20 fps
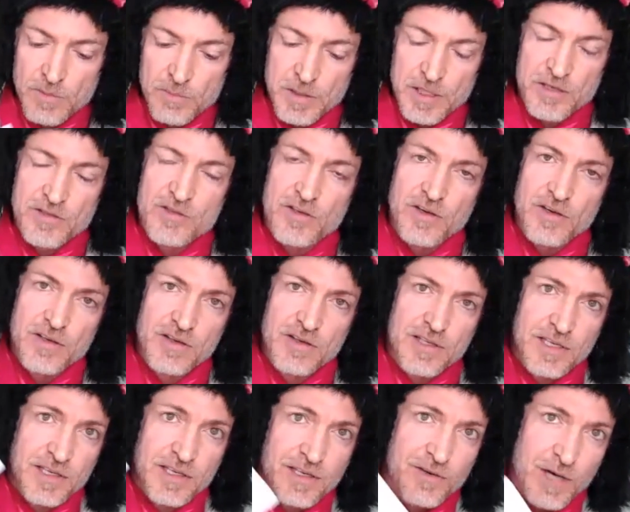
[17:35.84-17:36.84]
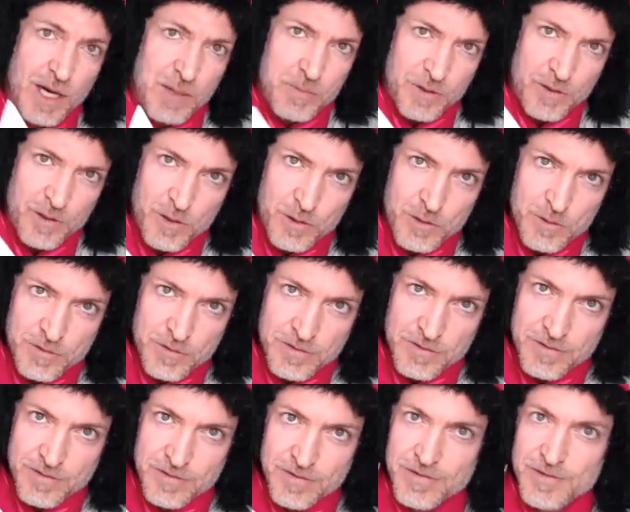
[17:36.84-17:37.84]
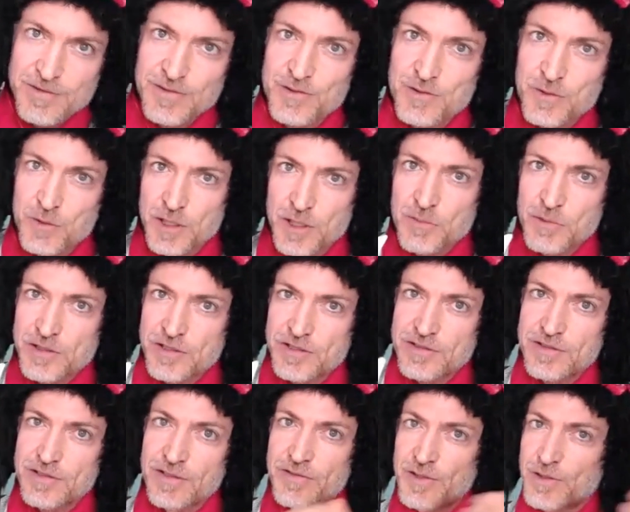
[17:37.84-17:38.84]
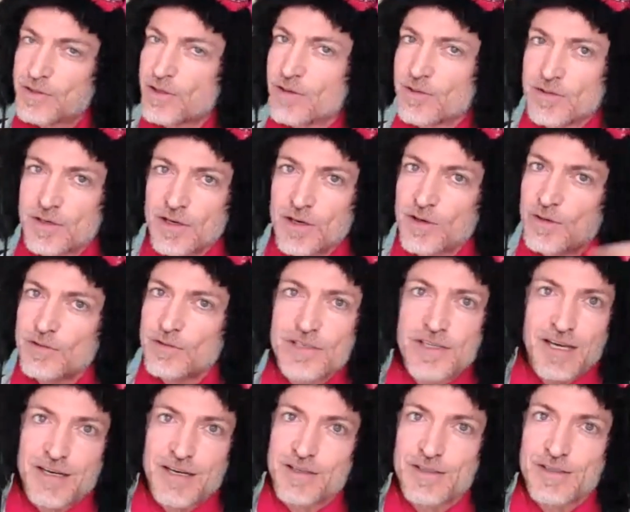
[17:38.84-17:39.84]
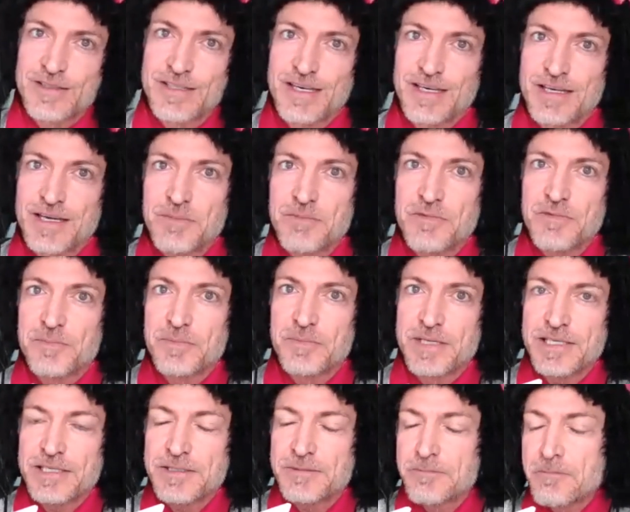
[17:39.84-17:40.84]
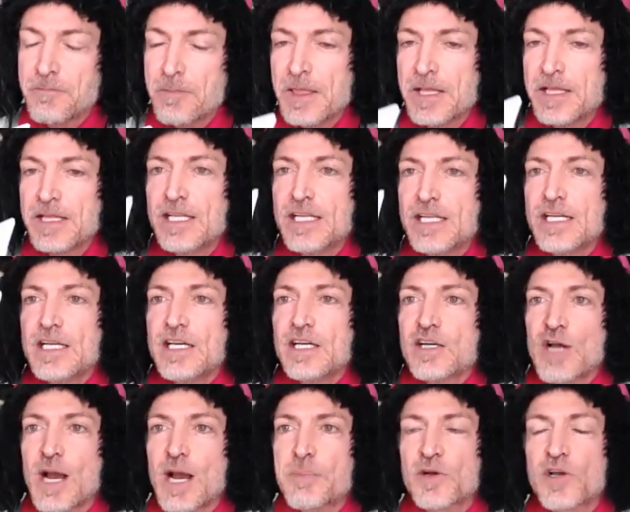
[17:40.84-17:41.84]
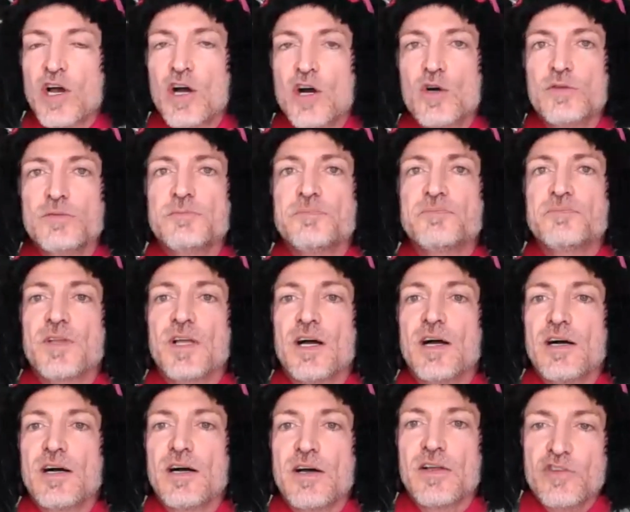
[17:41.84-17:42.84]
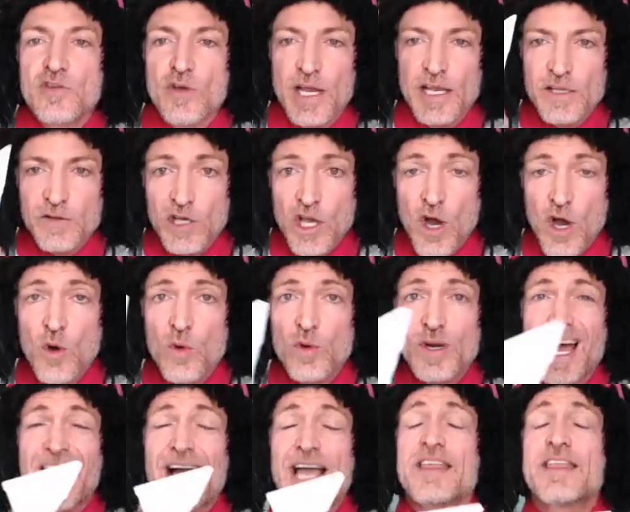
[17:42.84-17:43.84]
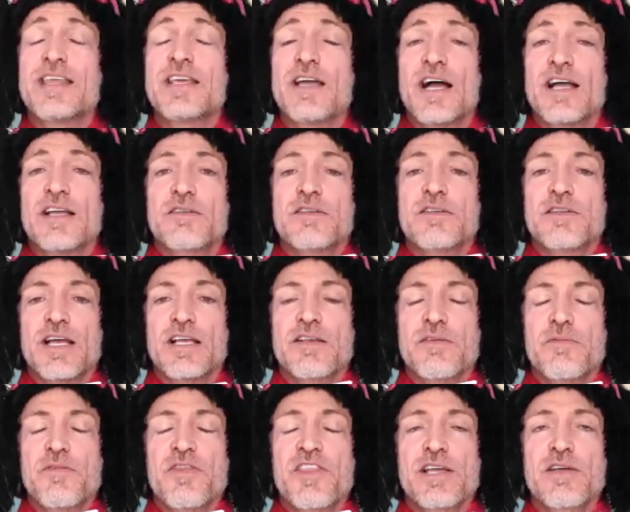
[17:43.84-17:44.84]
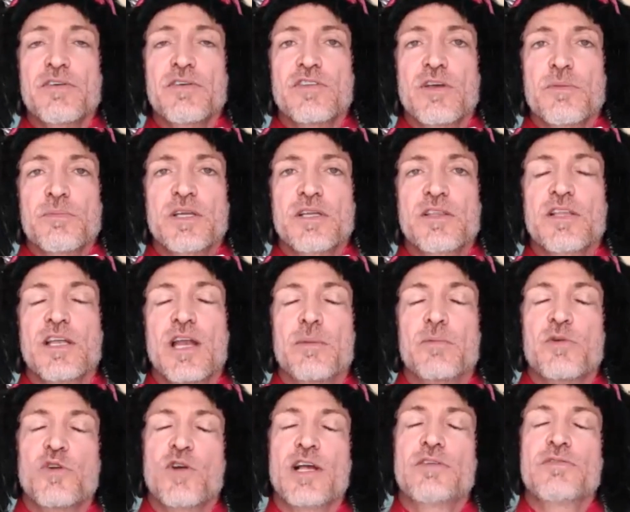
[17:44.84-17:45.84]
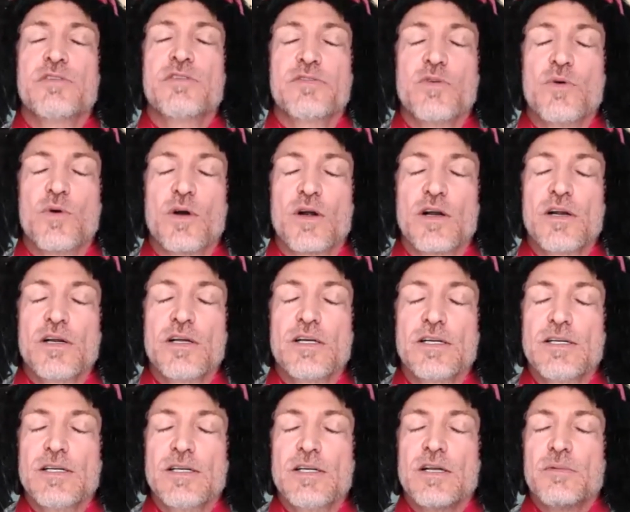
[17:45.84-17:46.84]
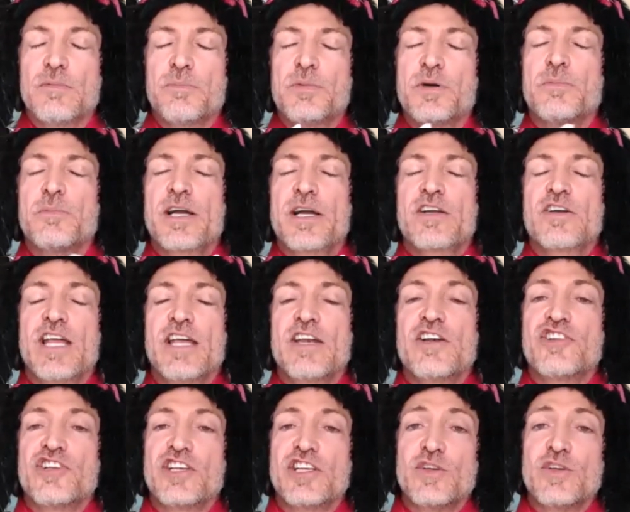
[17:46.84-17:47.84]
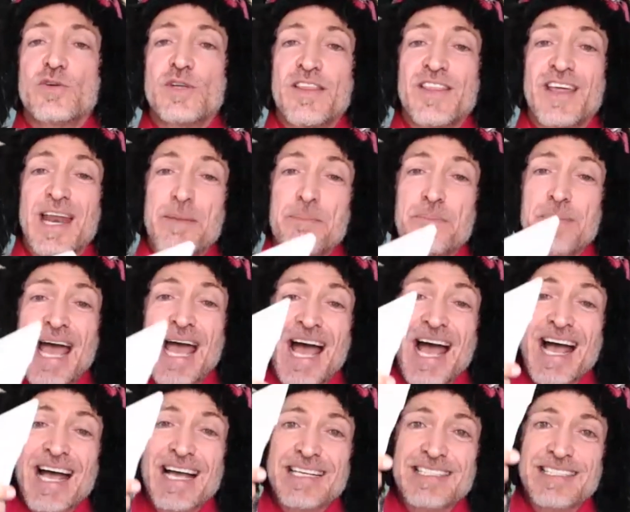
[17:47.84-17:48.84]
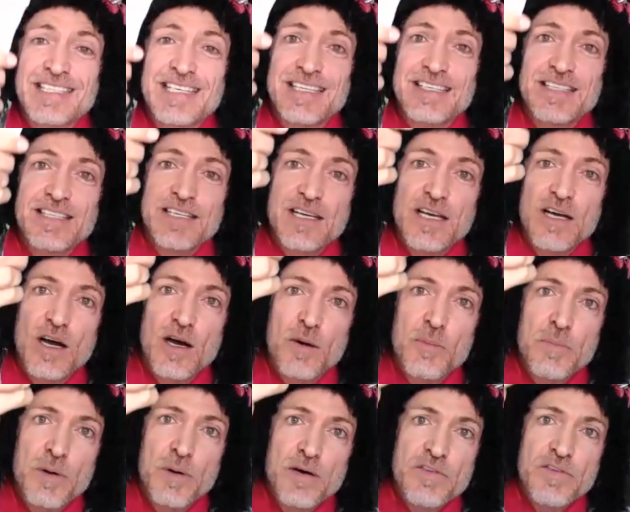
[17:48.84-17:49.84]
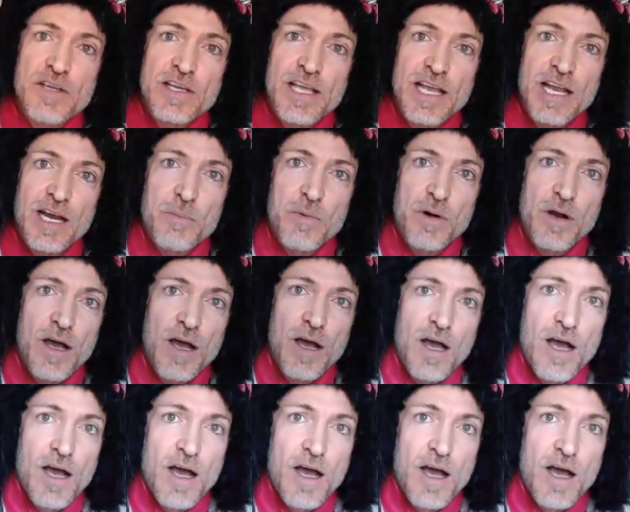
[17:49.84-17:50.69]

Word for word: based on the crapper cone story, which if you don't know, you have got to look that up for me. Crapper cone. Uh, so I cone. I think I I think of something that I'm grateful for, put my good energy into it, and then I pass it above the camera.